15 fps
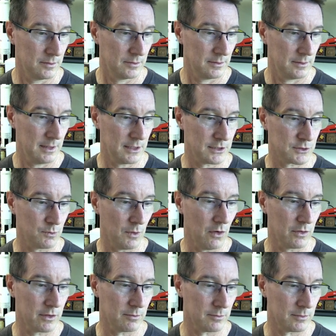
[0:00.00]
Yes,
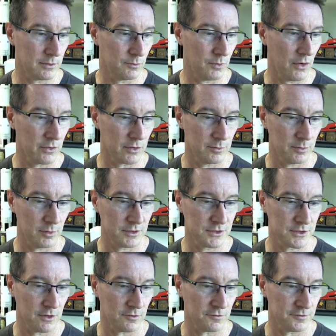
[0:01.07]
welcome. It welcomed
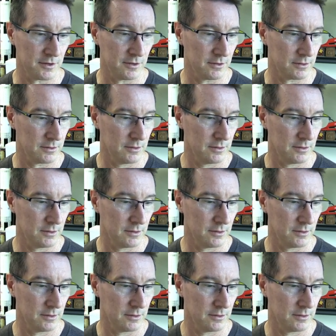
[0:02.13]
myself, did it?